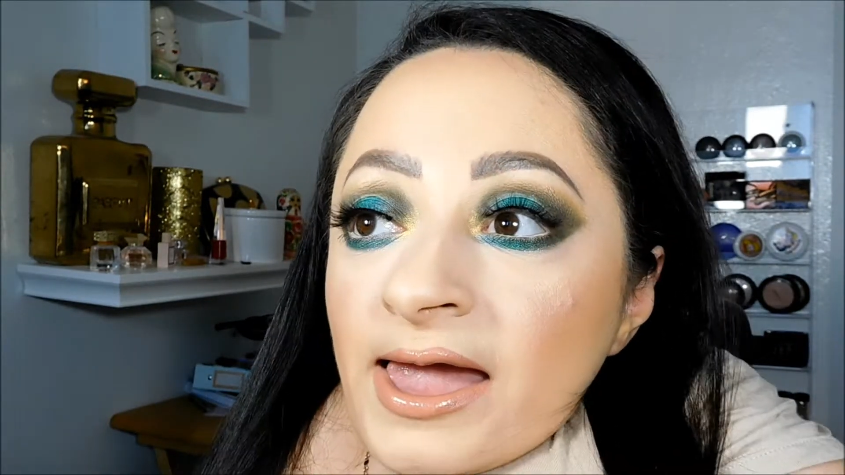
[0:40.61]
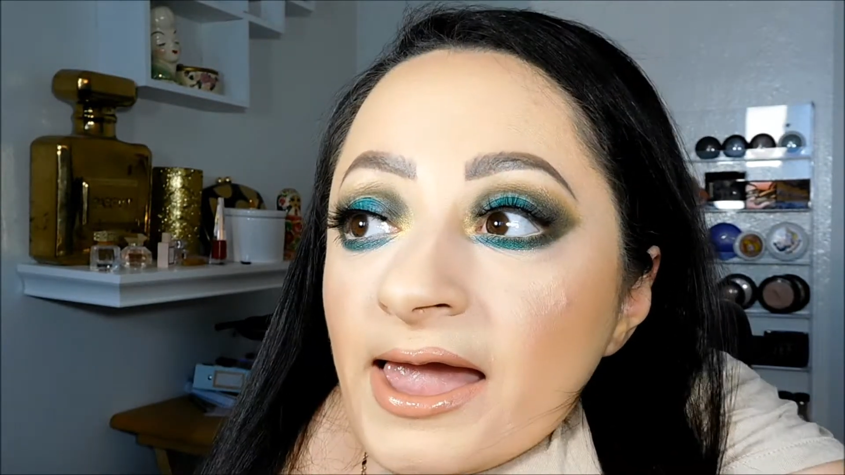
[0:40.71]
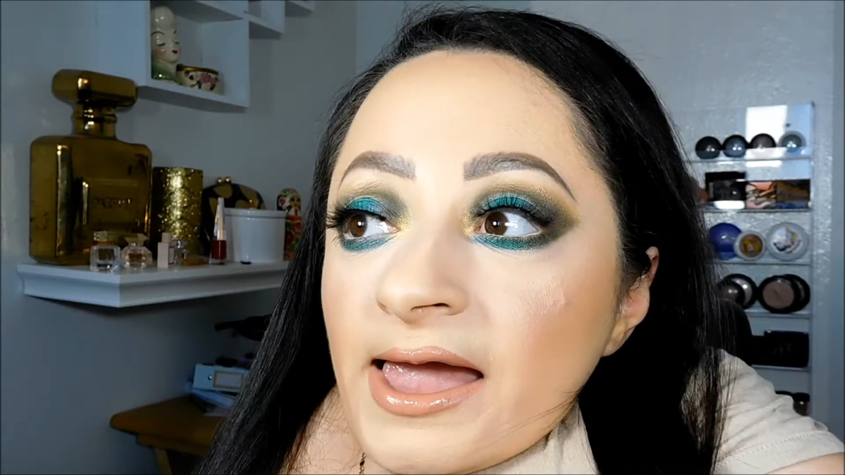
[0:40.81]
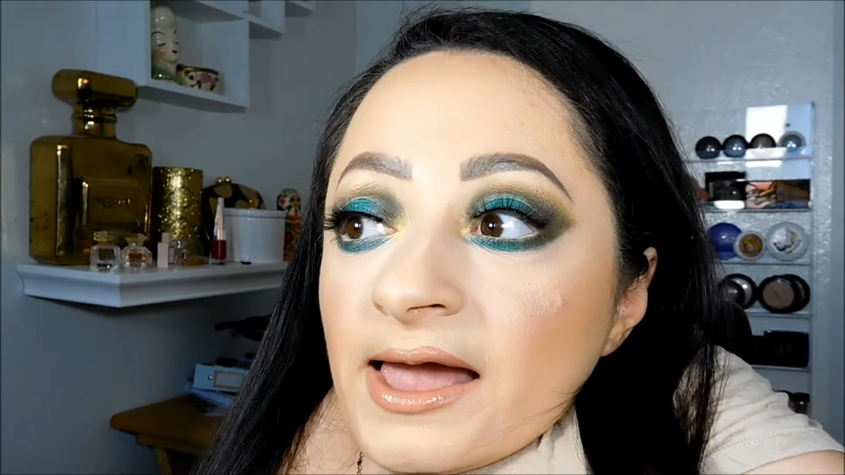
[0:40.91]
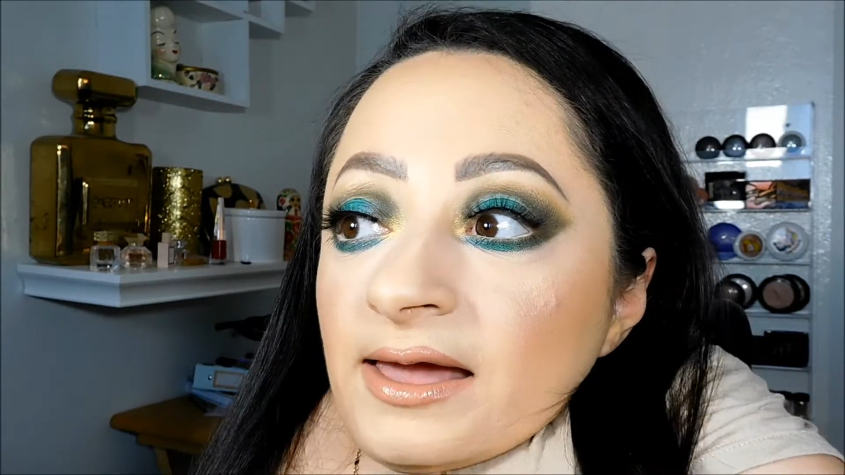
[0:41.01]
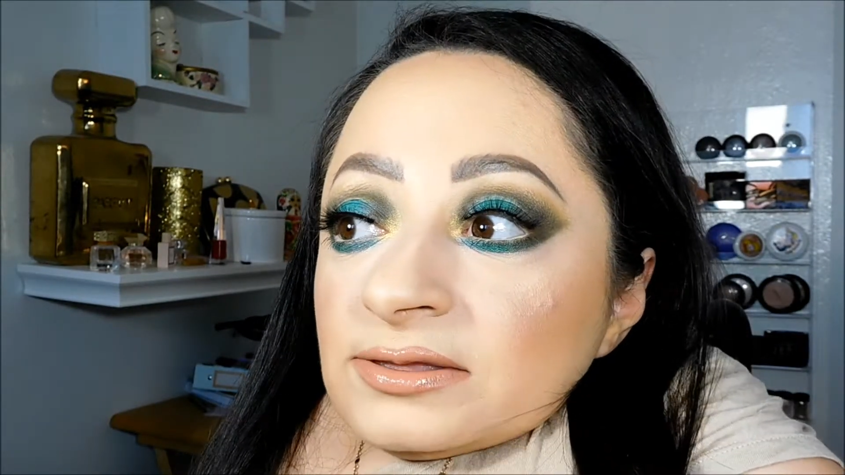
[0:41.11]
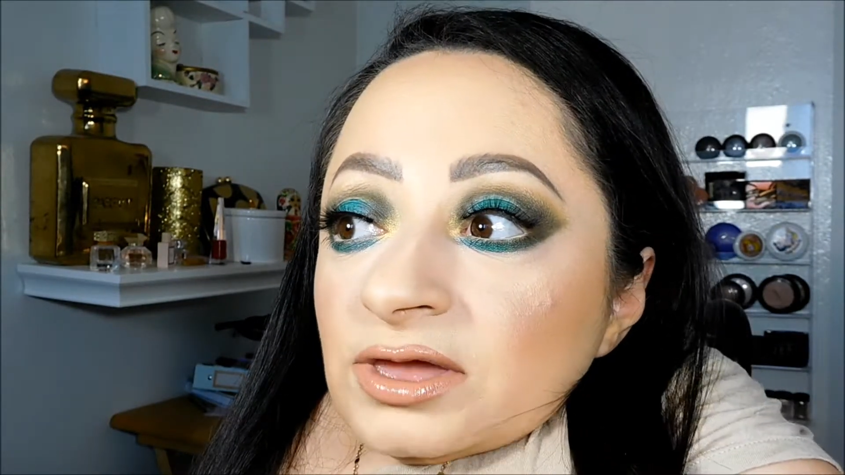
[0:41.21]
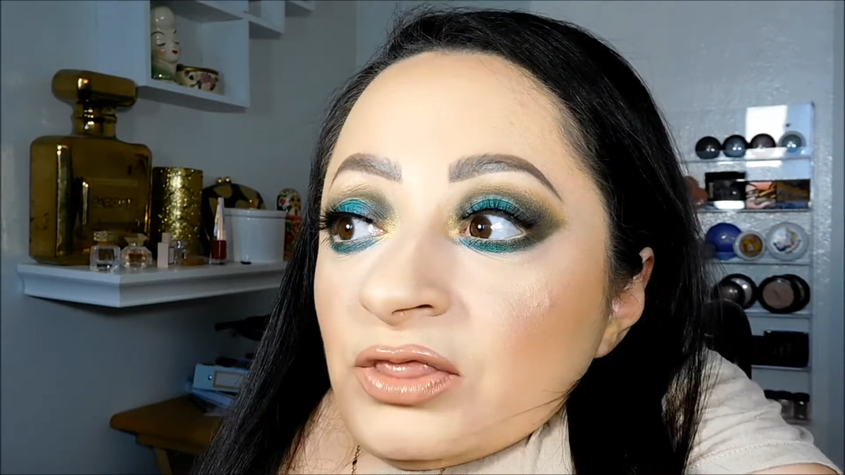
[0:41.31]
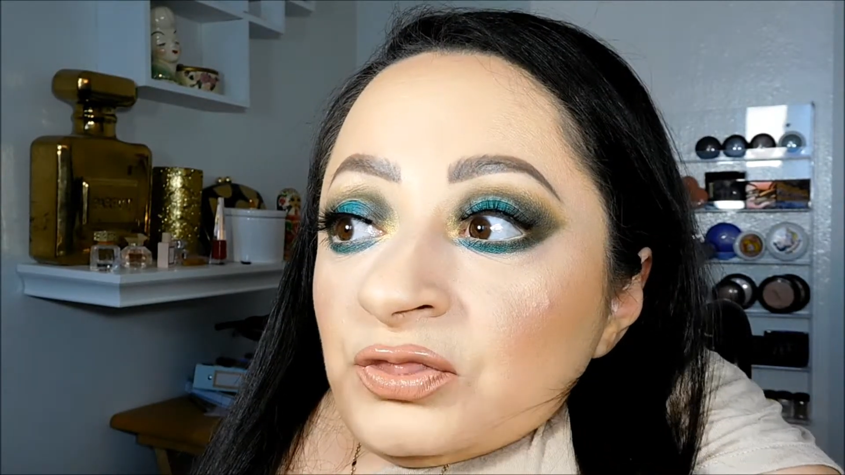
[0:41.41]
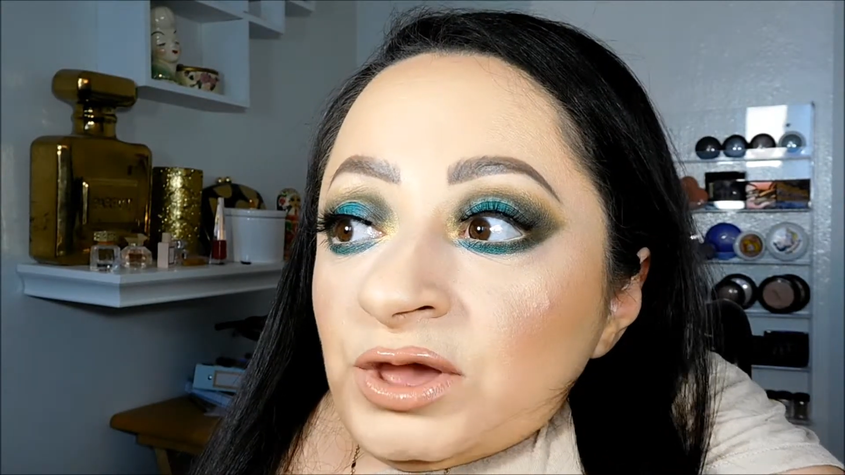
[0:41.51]
And
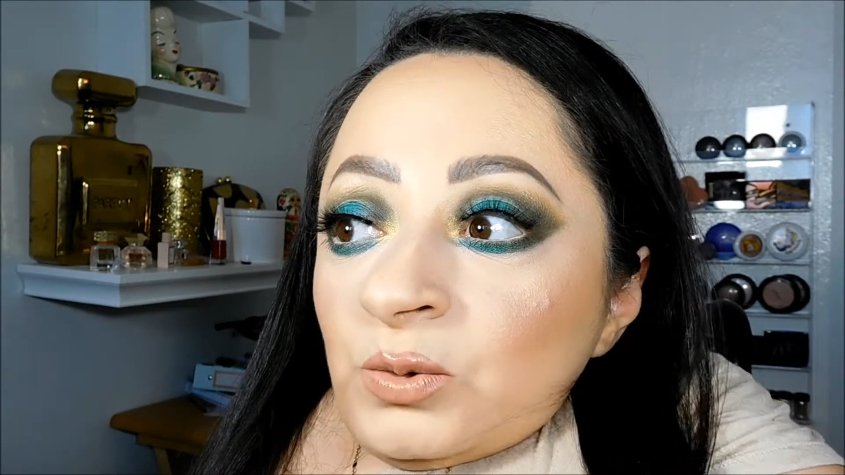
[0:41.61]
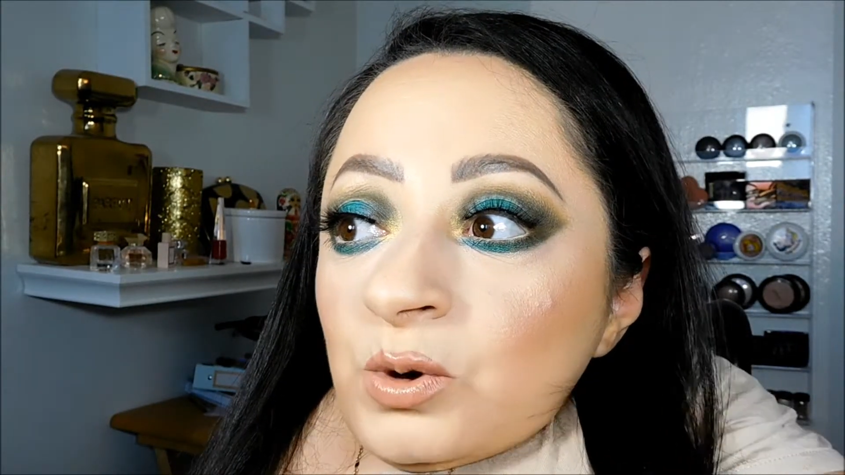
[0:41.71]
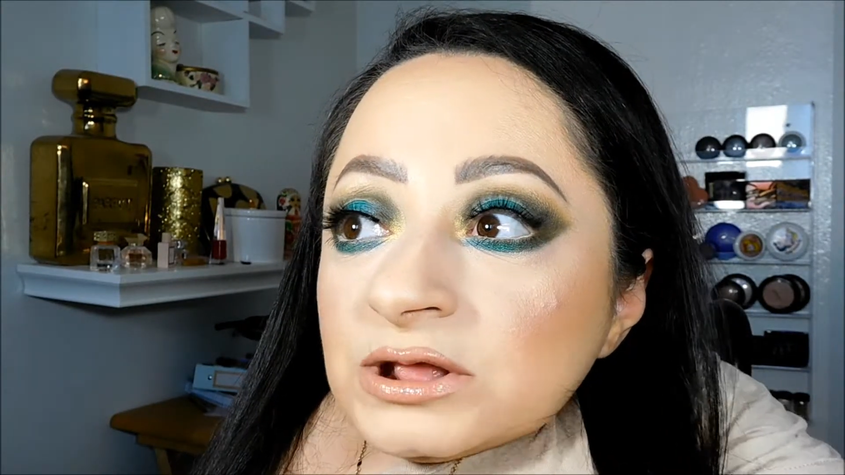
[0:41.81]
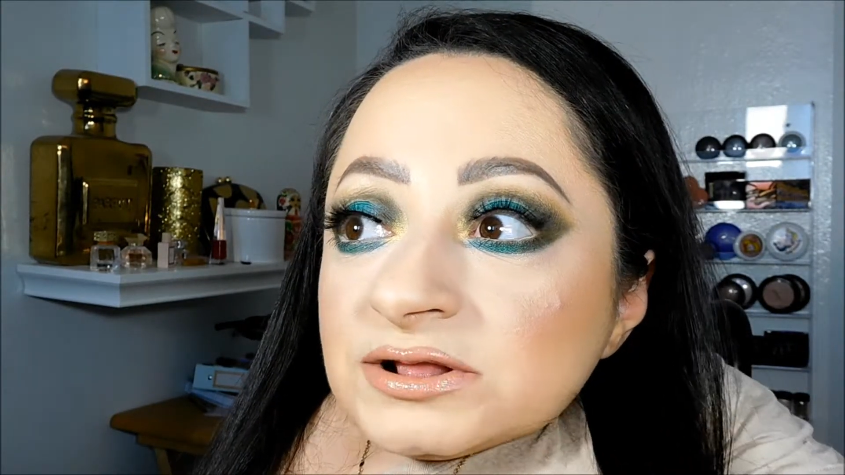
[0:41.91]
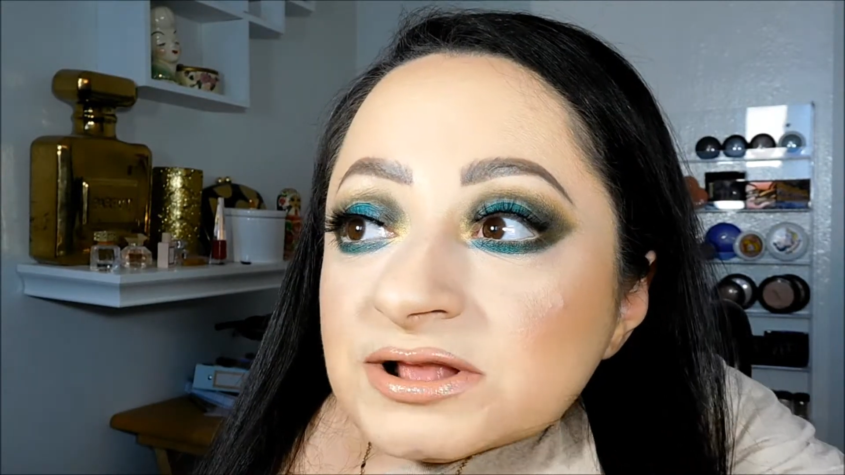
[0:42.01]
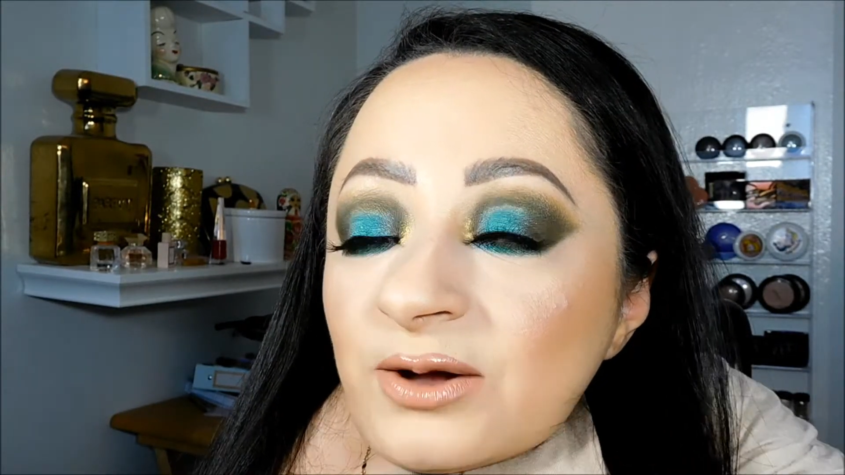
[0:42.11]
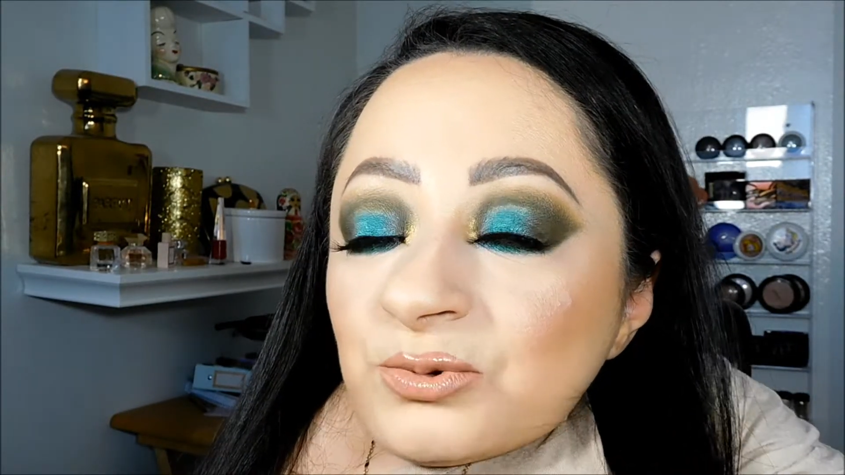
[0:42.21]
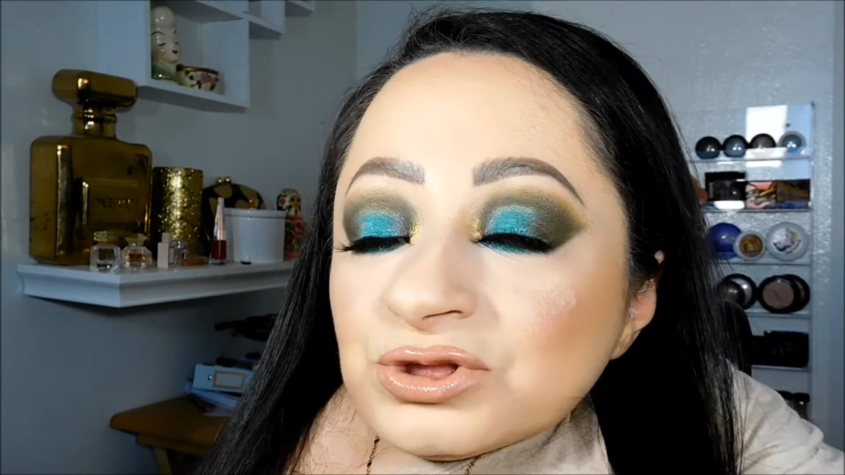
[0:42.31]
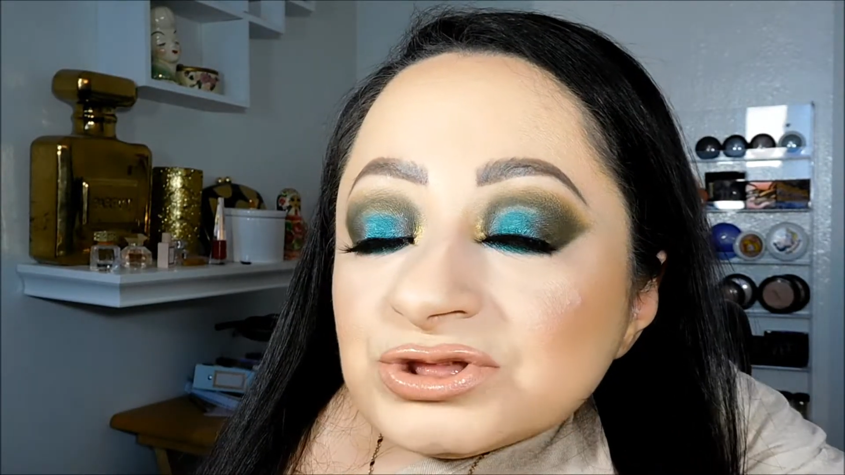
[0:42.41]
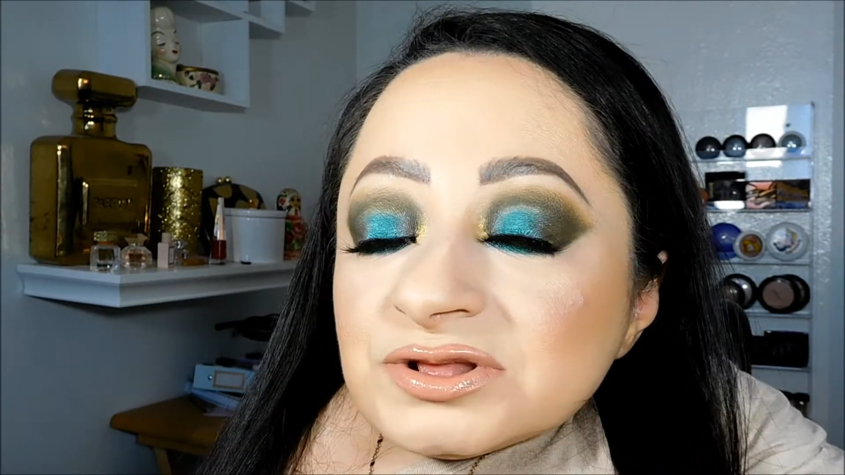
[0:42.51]
the ones that
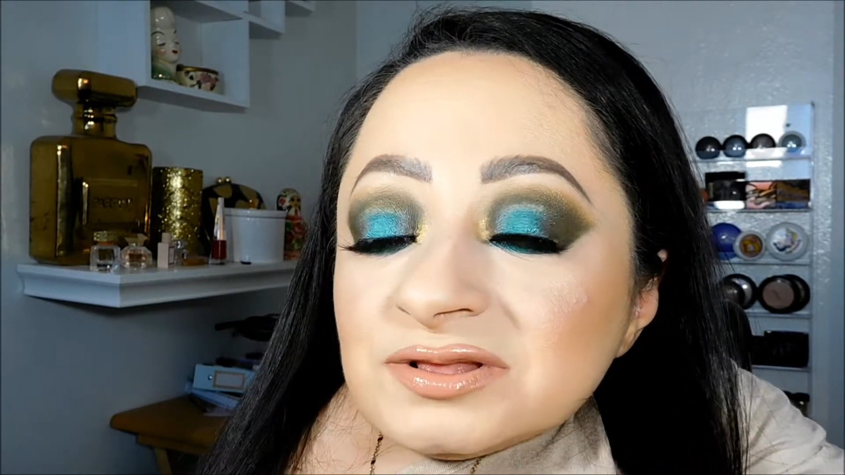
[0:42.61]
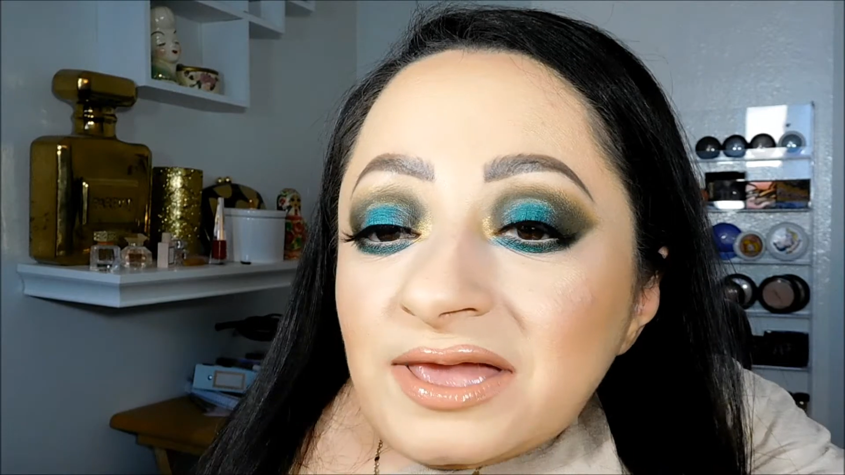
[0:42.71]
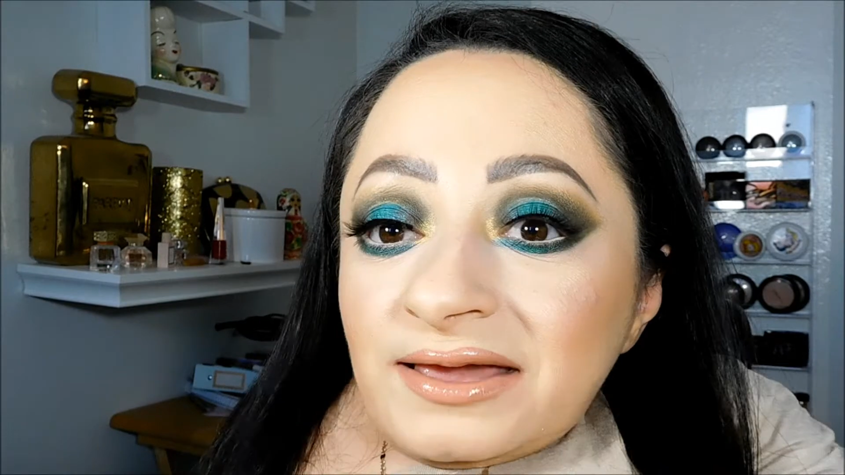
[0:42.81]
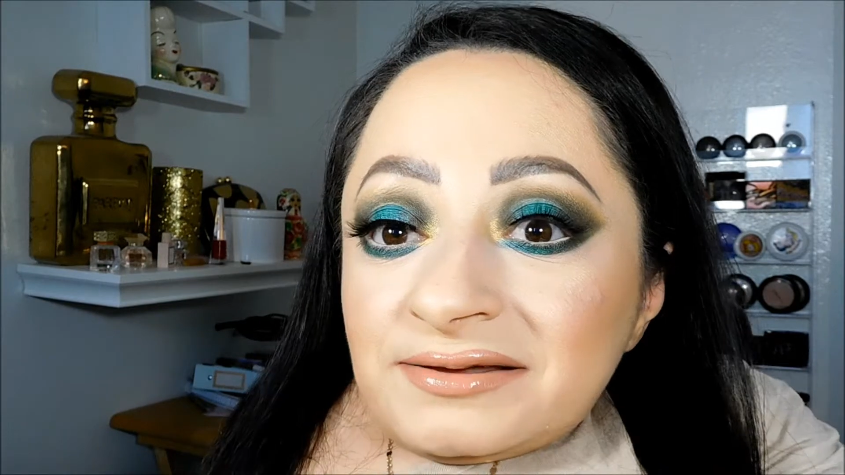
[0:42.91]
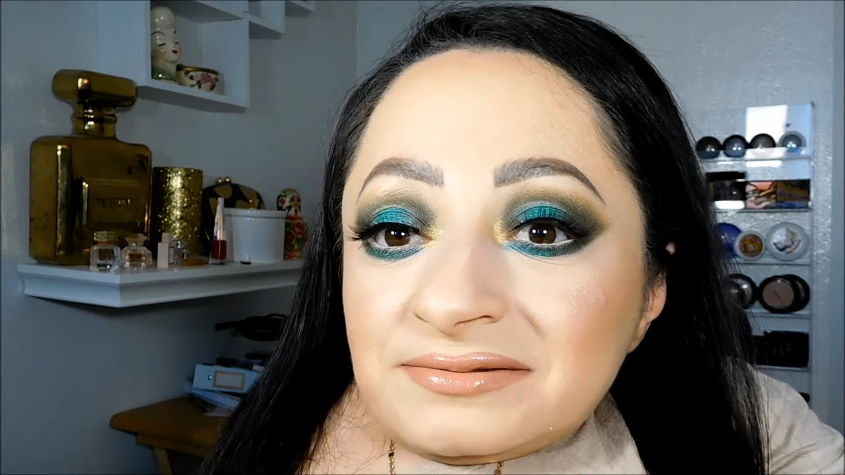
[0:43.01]
were just like